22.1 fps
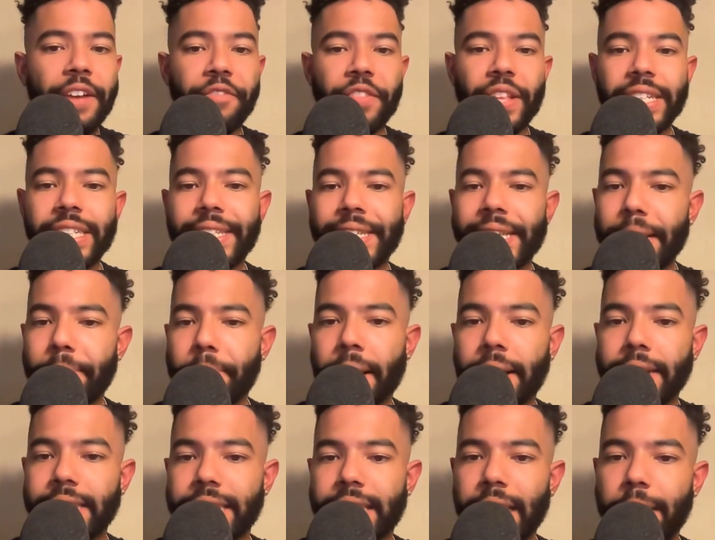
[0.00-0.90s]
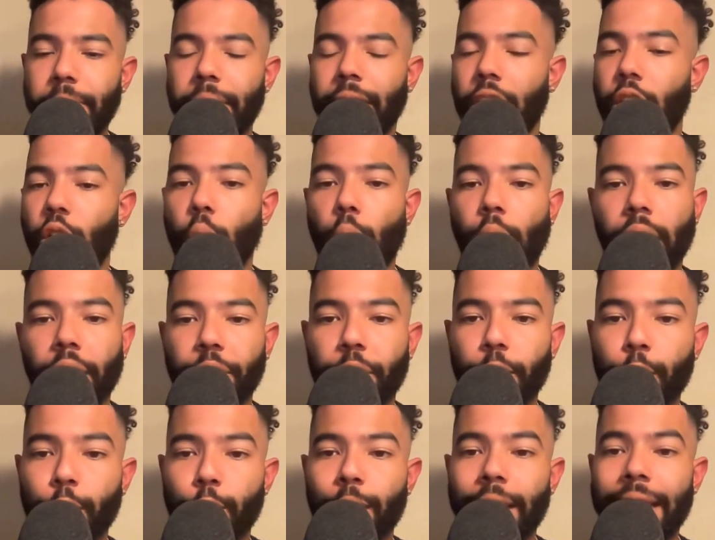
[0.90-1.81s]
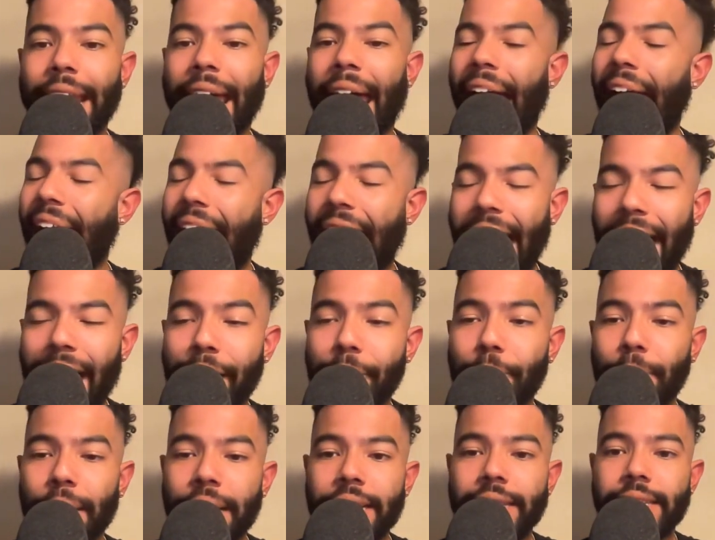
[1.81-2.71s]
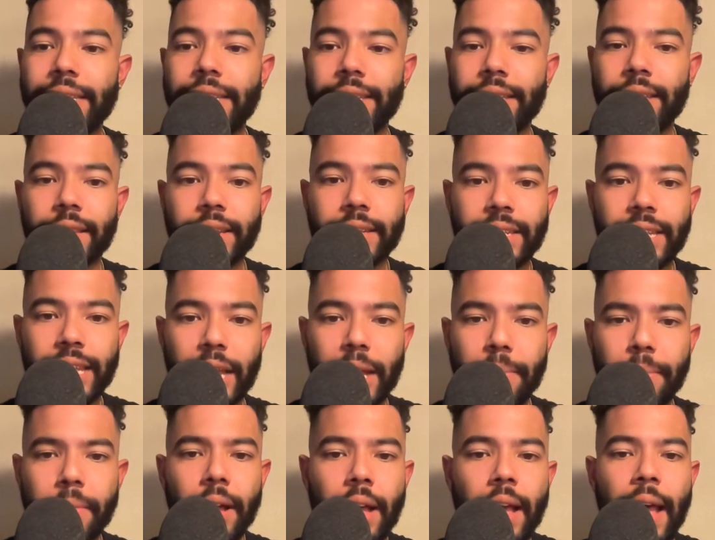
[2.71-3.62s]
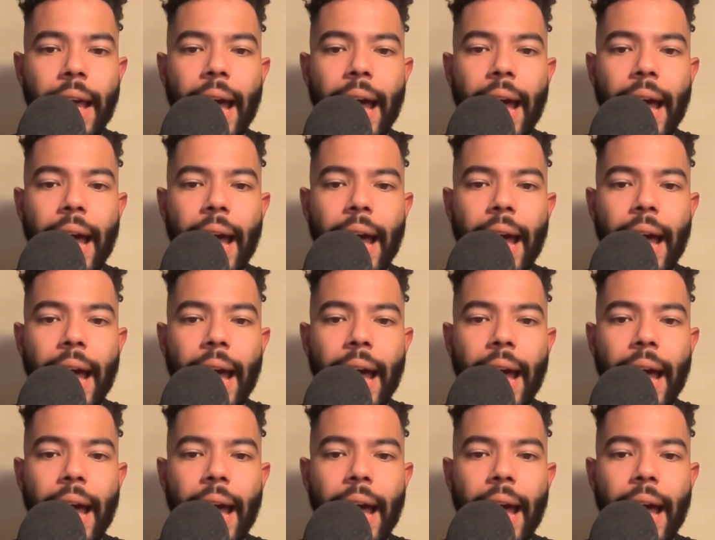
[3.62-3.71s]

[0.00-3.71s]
This D-backs team can go out there and add pieces to this team.